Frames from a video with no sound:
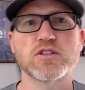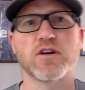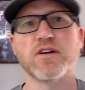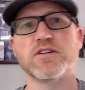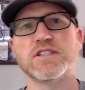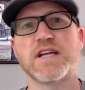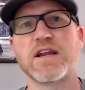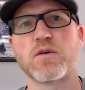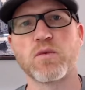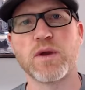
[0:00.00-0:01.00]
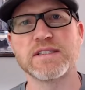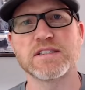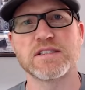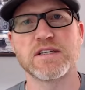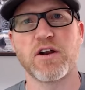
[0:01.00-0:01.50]
on understanding
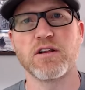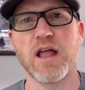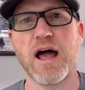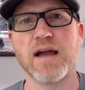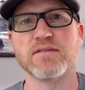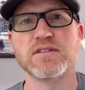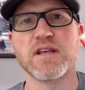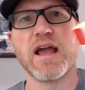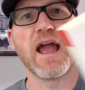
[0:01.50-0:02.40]
risks in our lives,